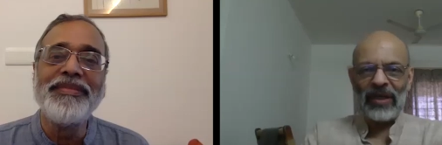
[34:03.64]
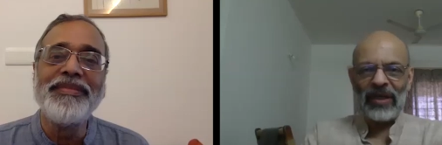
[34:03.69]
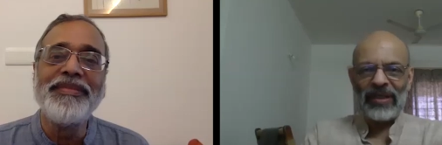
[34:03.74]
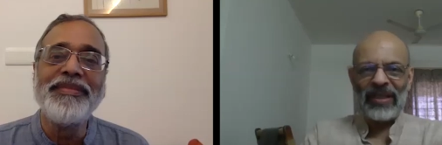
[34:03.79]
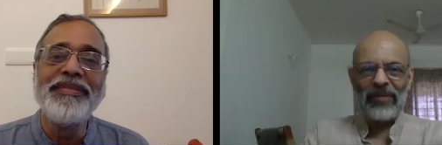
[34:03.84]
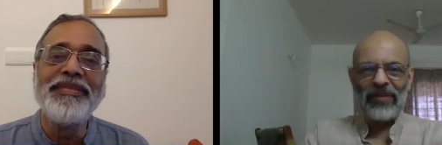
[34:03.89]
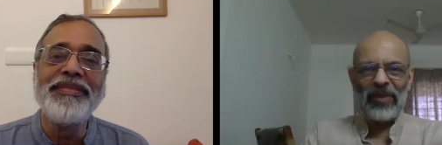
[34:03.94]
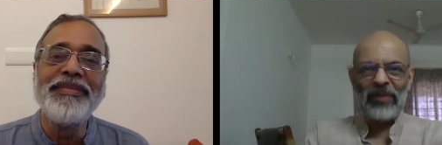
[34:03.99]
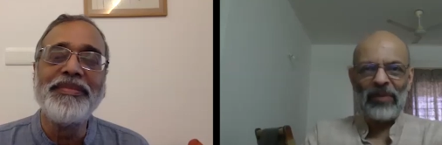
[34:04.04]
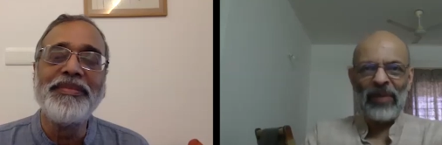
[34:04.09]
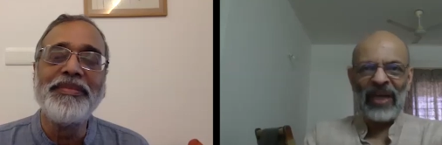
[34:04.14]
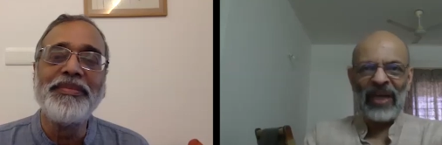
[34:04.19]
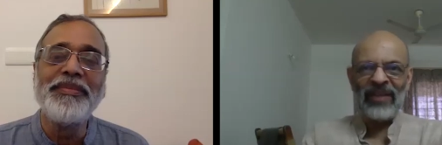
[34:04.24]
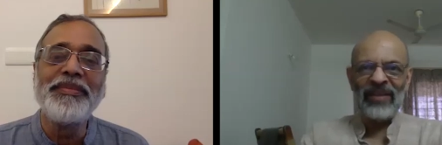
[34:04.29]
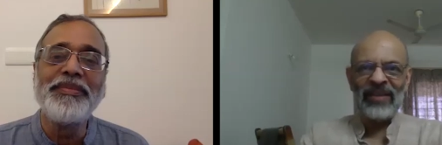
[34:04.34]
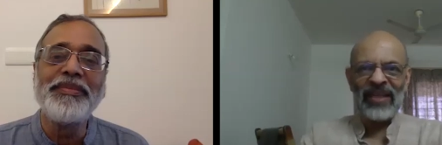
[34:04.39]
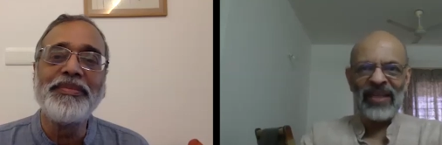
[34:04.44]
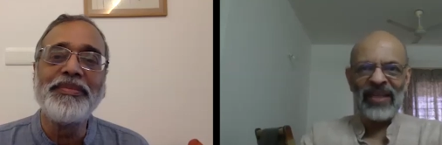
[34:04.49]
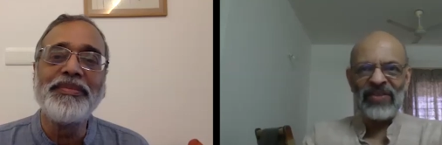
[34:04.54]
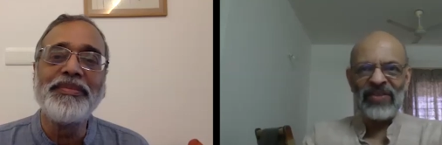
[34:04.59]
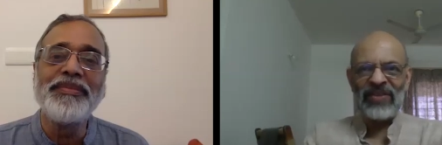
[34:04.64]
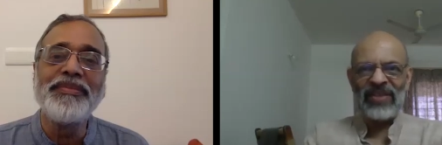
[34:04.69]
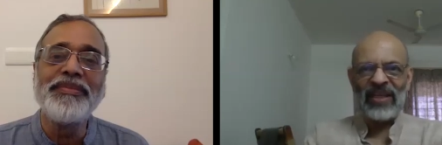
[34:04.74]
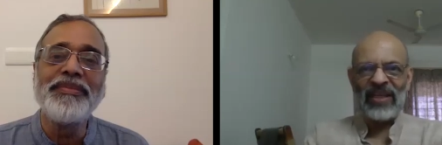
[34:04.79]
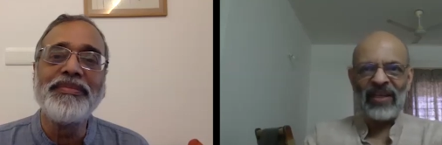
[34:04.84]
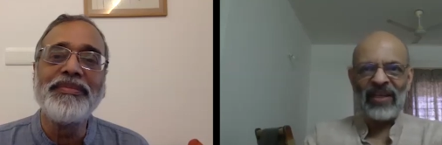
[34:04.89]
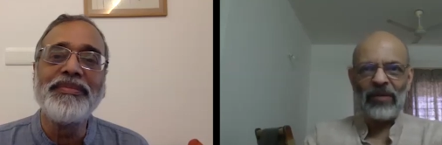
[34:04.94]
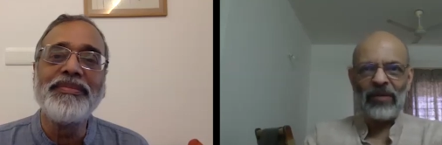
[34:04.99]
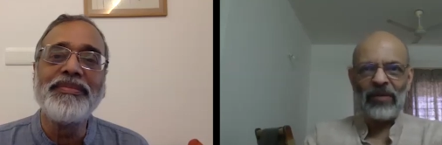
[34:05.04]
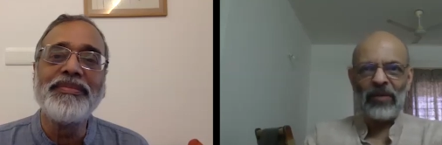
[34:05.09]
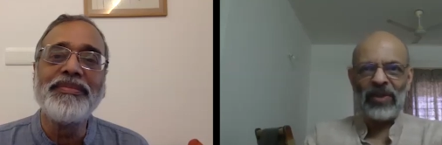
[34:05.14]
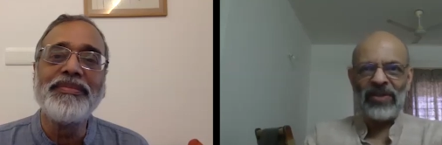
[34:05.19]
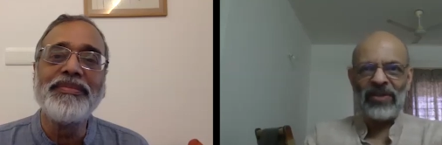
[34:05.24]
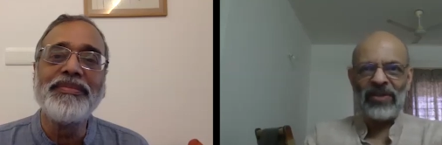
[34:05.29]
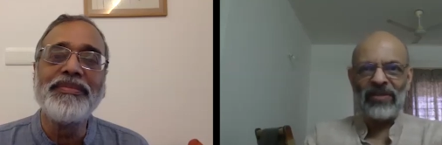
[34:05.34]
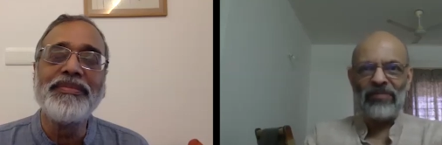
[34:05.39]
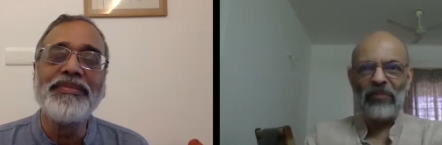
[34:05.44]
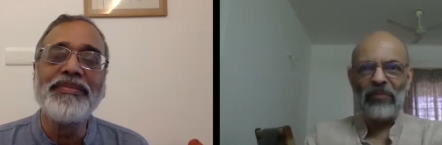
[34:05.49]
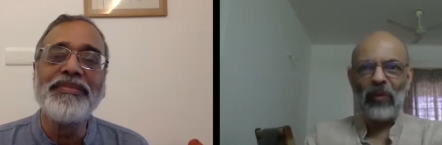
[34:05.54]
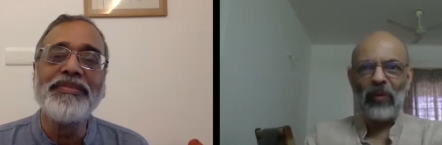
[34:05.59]
Speaker 1: keep in mind that AstraZeneca
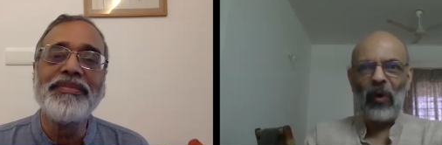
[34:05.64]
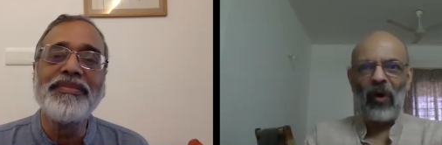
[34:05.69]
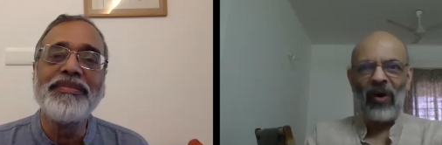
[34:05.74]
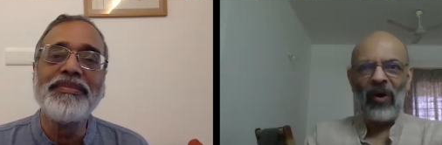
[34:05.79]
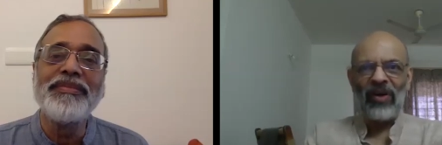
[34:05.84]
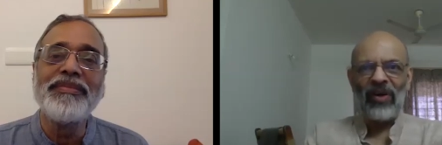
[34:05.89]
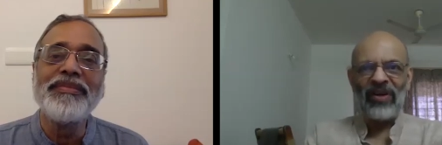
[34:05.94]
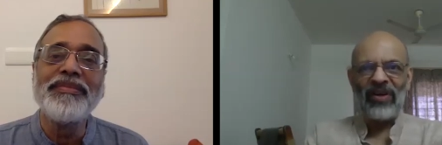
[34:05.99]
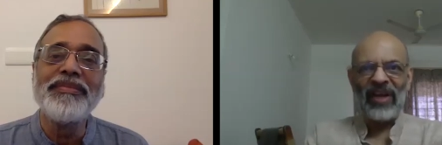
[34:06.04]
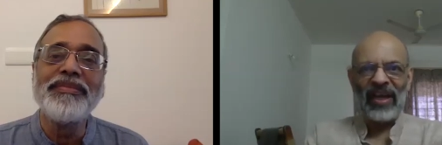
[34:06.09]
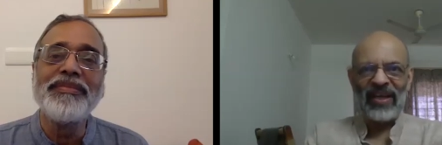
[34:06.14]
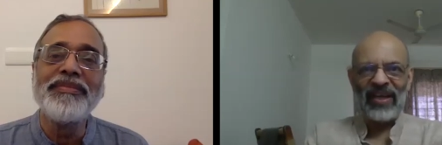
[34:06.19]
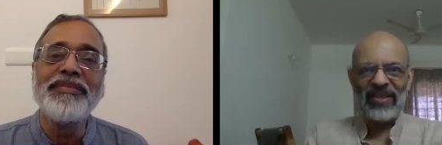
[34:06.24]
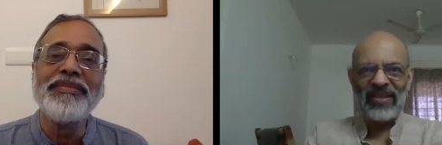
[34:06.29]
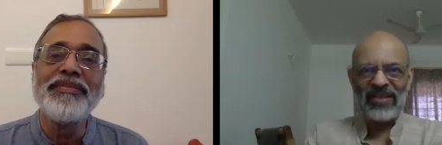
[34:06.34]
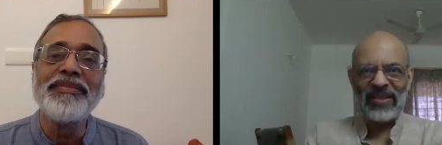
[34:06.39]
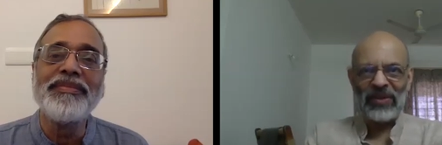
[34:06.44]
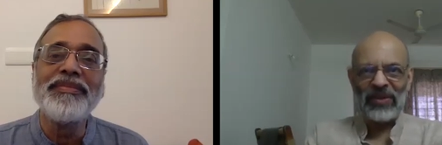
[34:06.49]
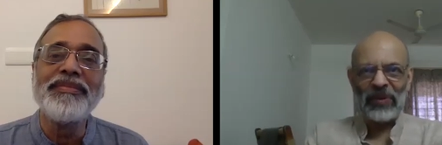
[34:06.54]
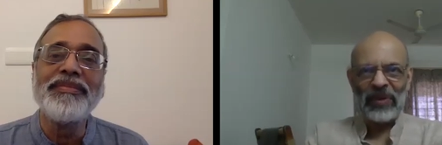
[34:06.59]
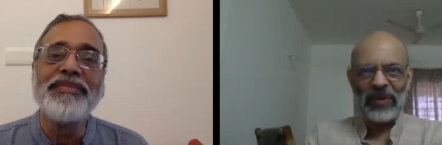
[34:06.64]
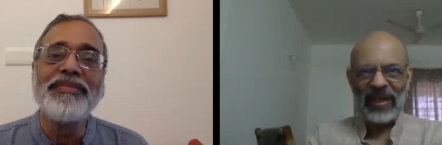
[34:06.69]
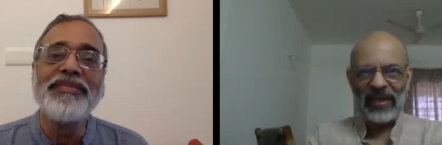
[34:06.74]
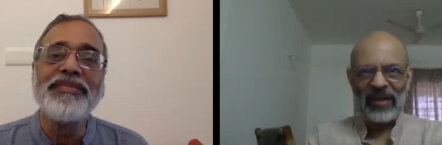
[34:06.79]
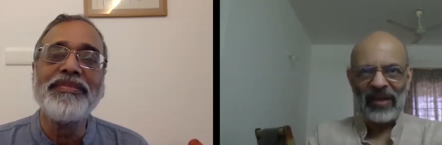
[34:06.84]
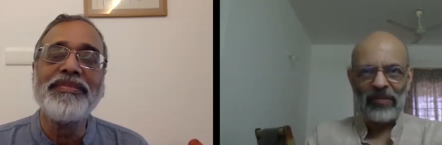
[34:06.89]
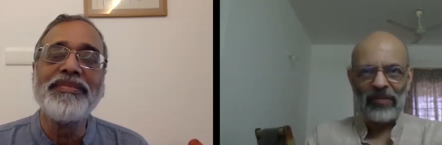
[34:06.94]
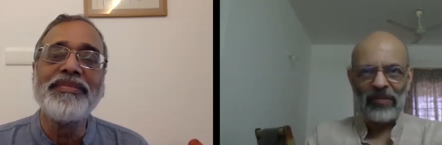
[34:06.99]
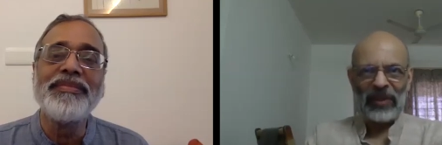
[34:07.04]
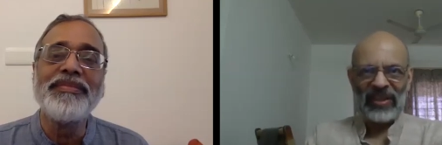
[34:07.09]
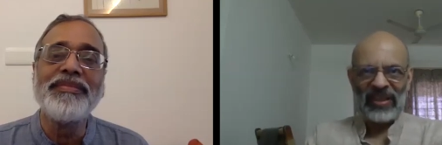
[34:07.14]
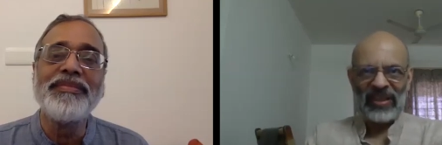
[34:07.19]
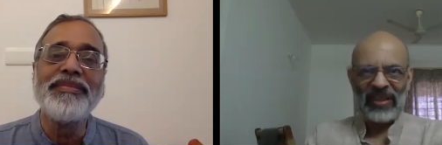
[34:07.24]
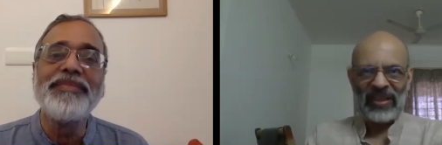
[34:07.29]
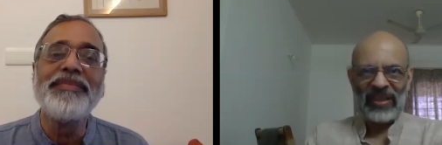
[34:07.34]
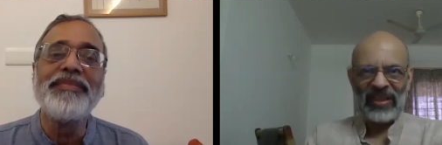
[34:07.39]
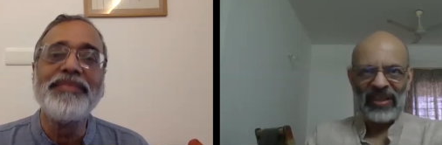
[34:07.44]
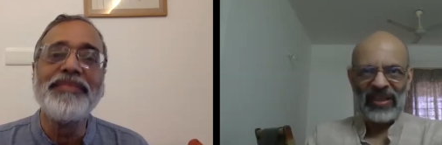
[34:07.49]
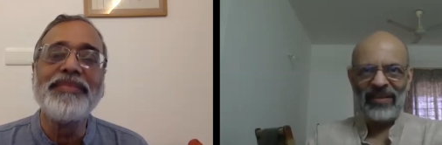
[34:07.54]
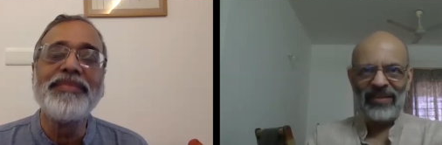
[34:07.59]
wasn't born as a UK company.
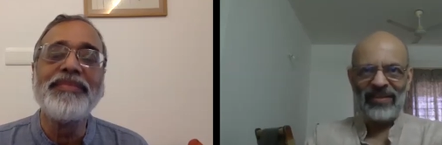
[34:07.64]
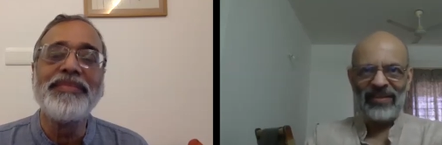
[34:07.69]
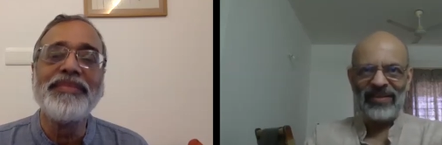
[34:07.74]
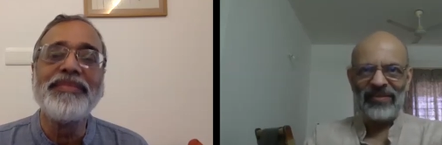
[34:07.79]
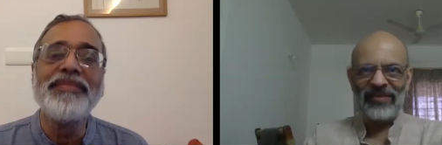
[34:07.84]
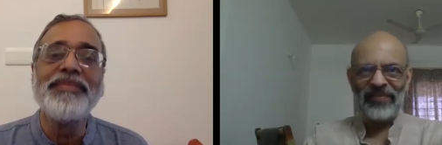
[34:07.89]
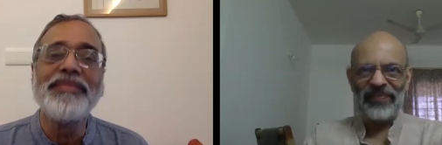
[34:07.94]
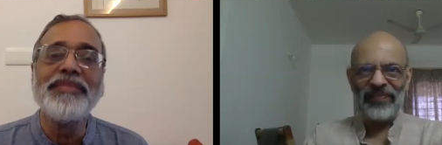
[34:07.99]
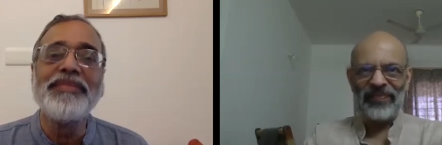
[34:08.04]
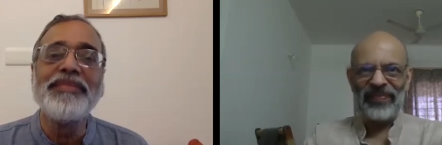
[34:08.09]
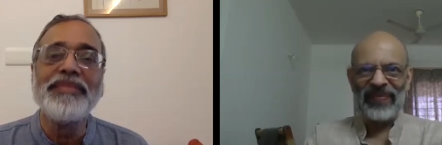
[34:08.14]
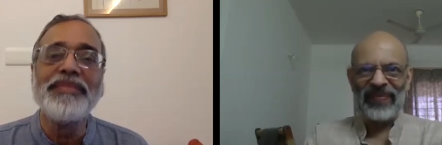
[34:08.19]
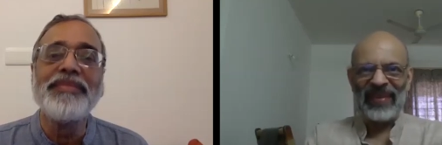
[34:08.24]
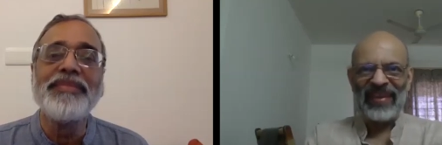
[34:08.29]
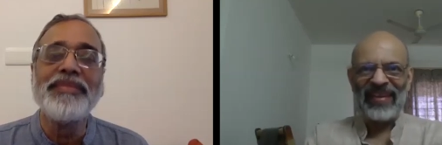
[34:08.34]
Uh,